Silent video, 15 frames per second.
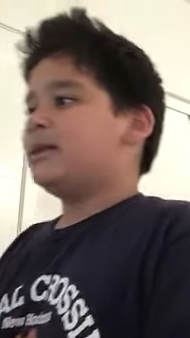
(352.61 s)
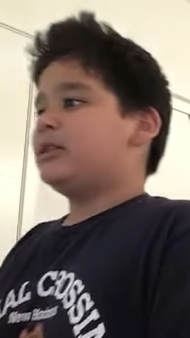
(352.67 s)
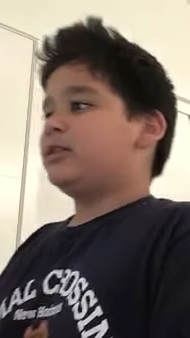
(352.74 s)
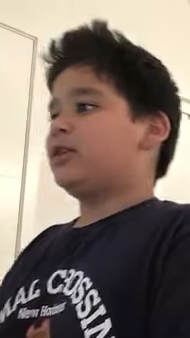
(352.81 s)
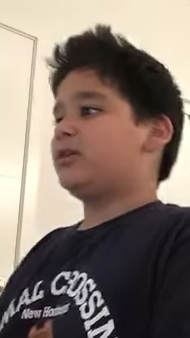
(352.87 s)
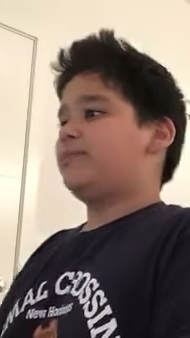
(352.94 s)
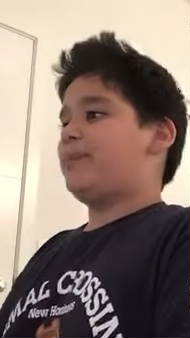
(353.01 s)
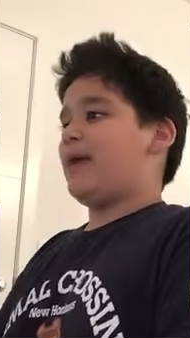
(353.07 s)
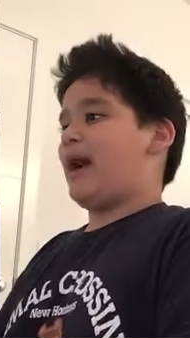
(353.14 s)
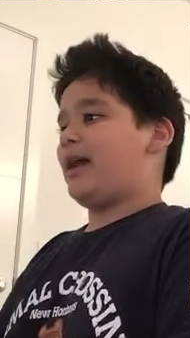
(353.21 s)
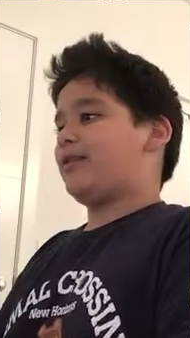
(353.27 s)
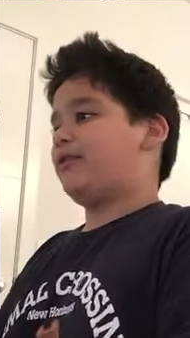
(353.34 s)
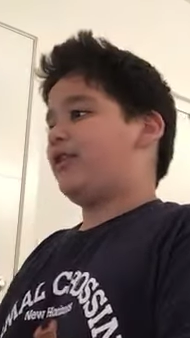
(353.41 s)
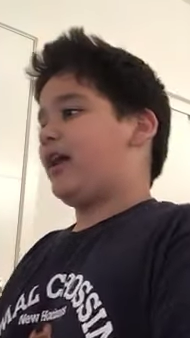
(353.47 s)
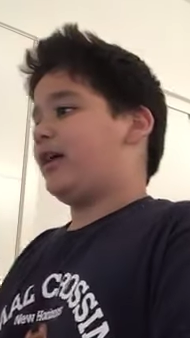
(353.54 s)
could
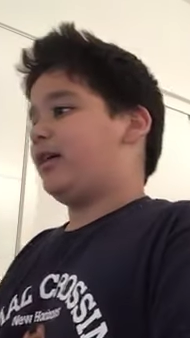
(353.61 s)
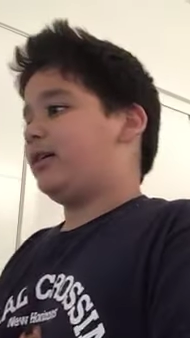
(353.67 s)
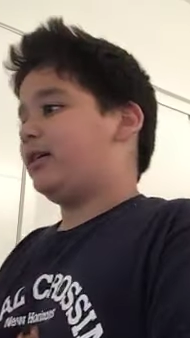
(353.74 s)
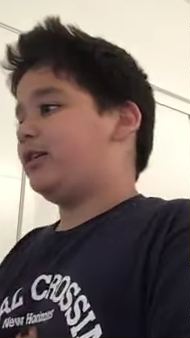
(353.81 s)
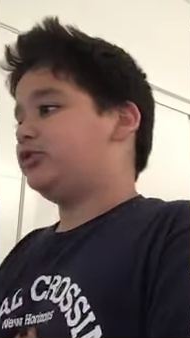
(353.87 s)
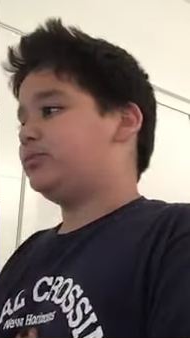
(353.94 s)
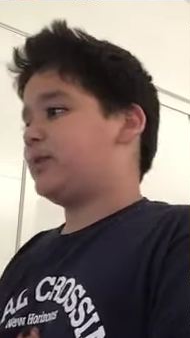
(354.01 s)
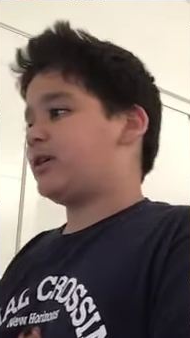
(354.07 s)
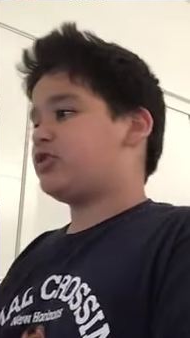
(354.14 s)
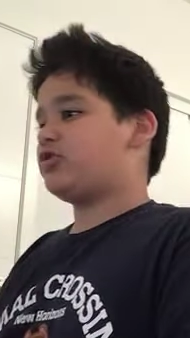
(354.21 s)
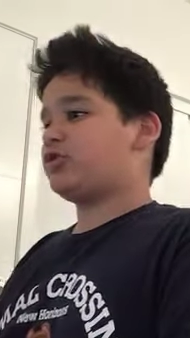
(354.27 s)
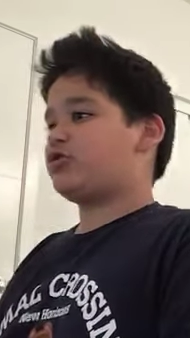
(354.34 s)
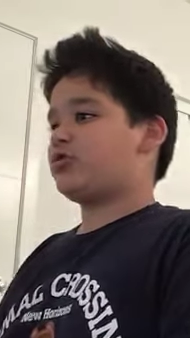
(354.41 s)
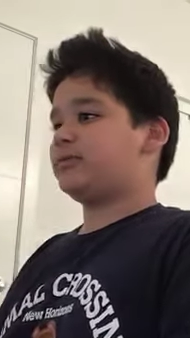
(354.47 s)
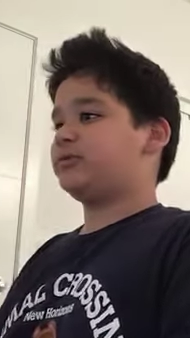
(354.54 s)
backfire,
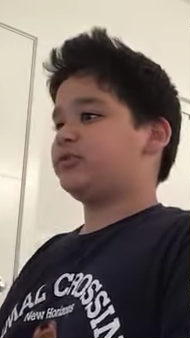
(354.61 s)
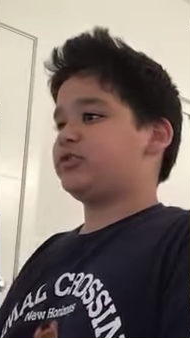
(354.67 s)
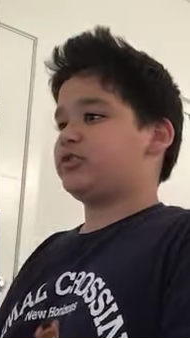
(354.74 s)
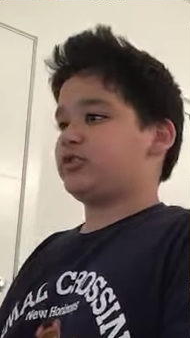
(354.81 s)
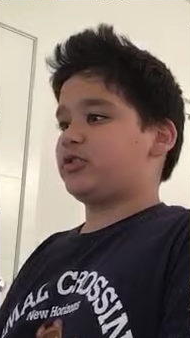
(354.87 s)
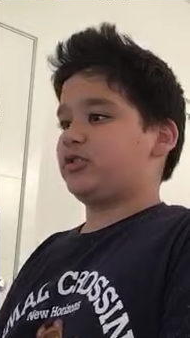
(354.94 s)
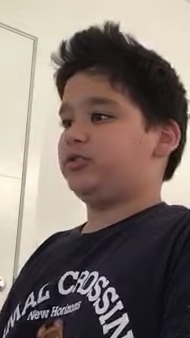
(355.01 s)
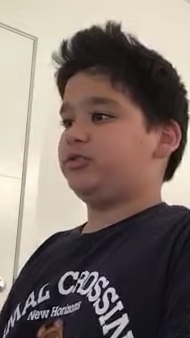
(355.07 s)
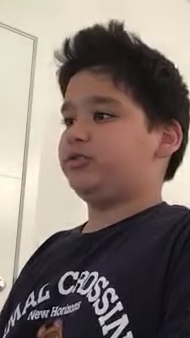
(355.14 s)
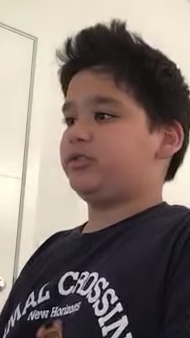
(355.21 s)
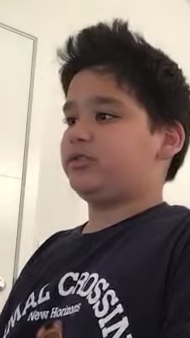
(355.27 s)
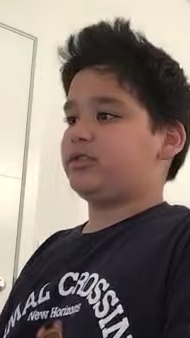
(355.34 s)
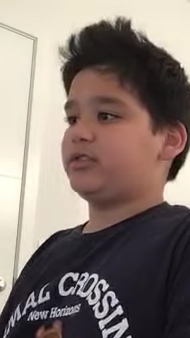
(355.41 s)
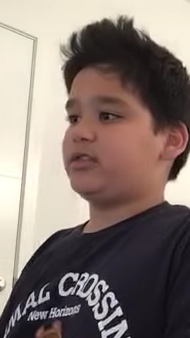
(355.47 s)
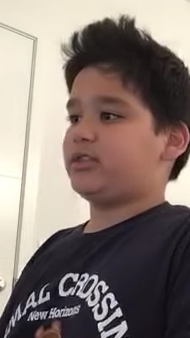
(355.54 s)
especially Trump's attorneys
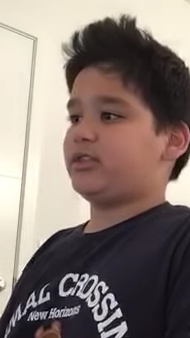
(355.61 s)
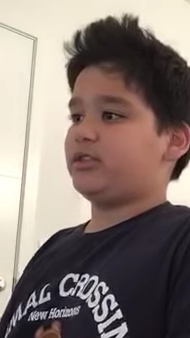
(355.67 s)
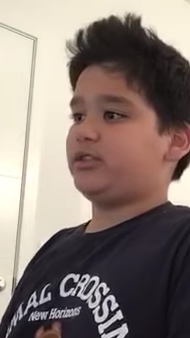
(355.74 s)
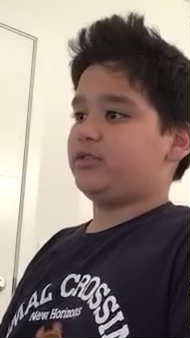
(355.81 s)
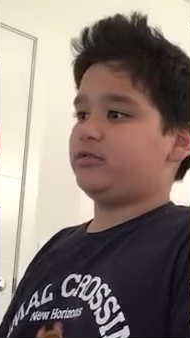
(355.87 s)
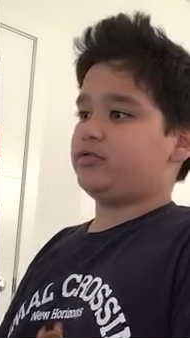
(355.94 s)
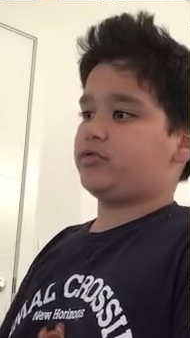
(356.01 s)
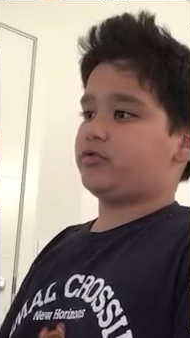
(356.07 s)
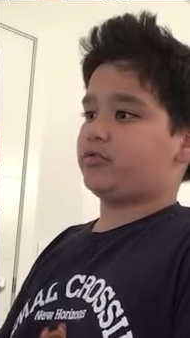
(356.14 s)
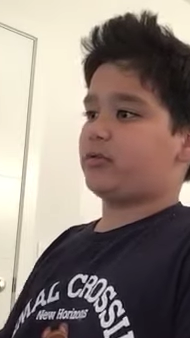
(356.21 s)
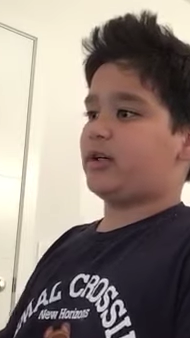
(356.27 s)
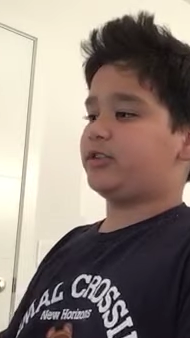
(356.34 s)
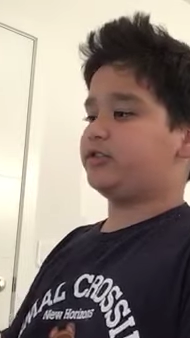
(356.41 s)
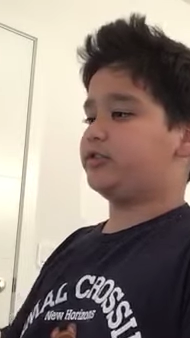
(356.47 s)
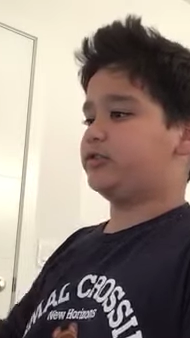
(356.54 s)
who continue to
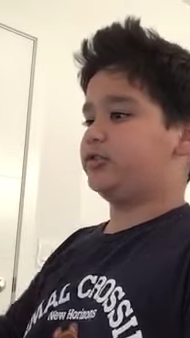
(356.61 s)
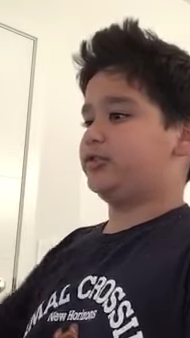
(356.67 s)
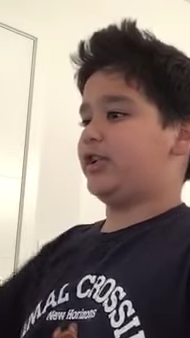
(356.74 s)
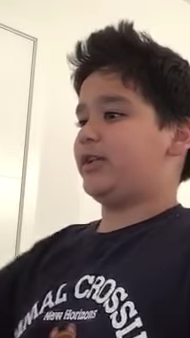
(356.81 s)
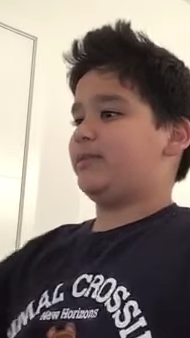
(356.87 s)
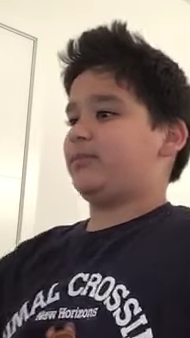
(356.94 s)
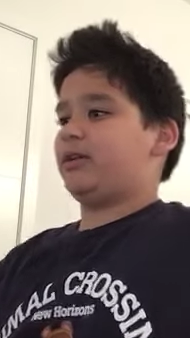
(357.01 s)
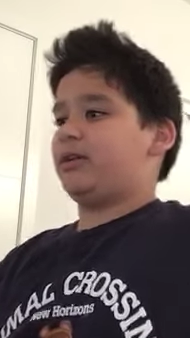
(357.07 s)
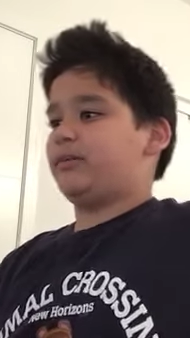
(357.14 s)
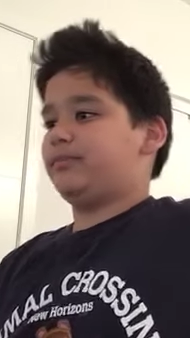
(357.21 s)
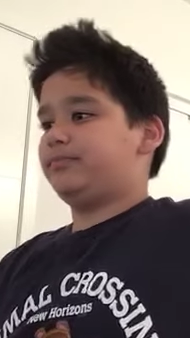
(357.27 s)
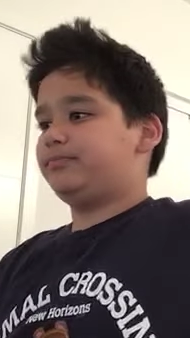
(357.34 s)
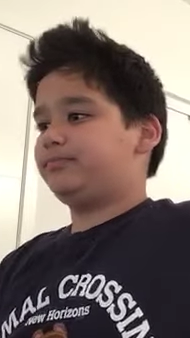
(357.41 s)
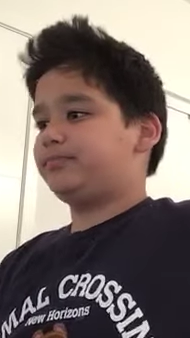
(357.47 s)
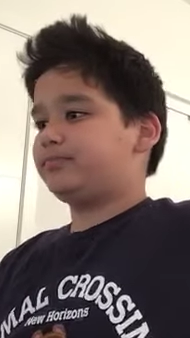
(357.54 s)
cross-examine him.
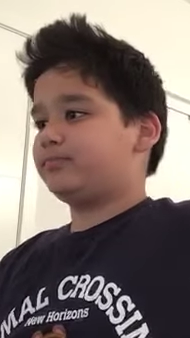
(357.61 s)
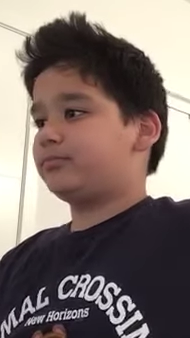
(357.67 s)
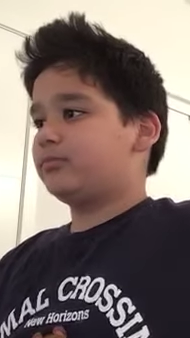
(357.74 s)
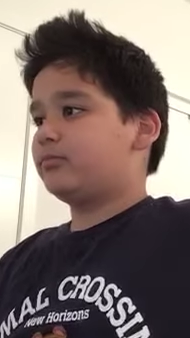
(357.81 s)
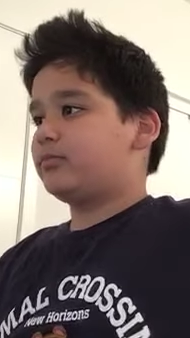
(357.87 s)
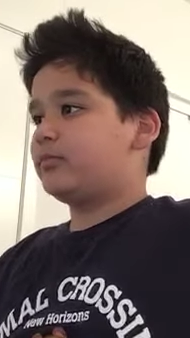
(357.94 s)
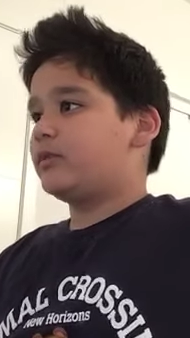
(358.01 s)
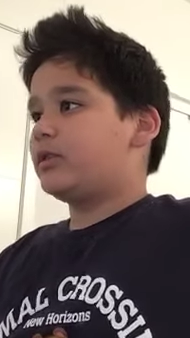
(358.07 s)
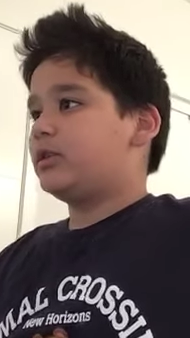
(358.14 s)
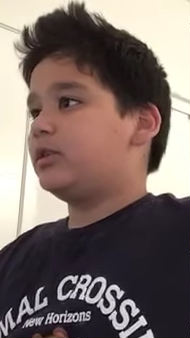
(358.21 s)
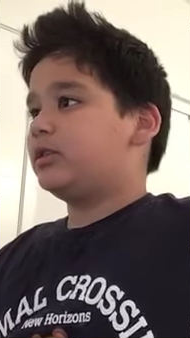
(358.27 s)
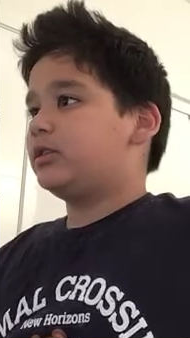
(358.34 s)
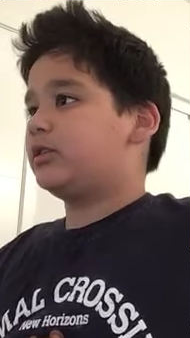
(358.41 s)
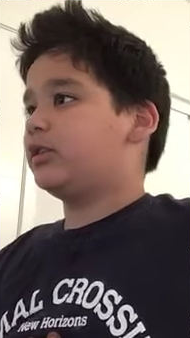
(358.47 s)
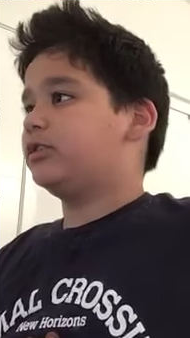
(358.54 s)

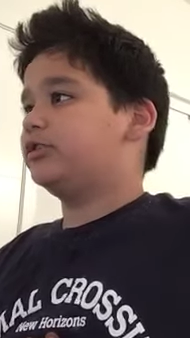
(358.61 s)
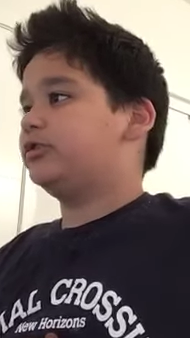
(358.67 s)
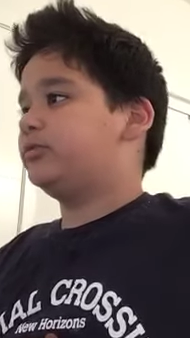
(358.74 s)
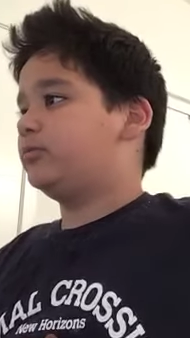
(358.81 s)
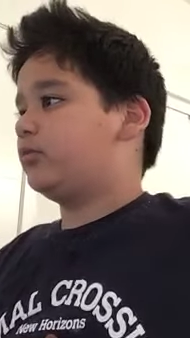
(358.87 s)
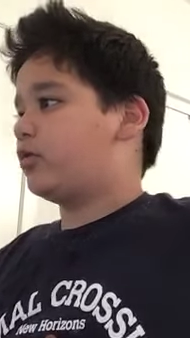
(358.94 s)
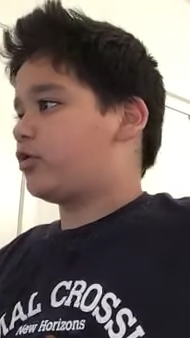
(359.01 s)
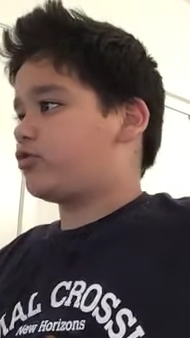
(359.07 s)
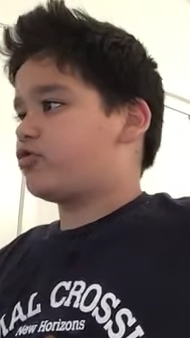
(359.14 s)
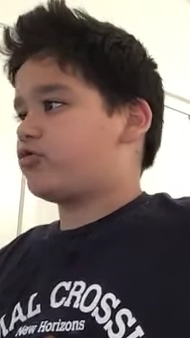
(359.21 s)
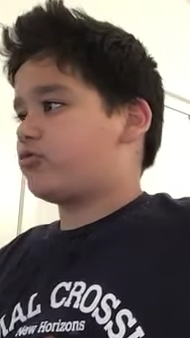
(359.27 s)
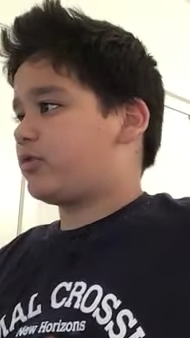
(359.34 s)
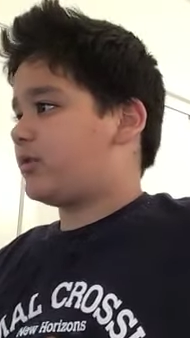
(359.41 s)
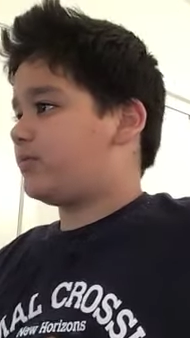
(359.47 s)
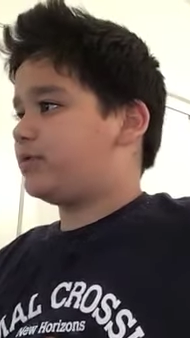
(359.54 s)
There's more
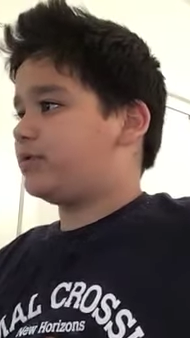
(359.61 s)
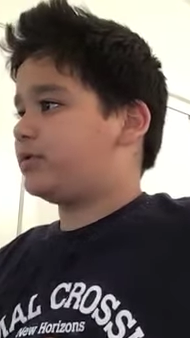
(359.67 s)
Trump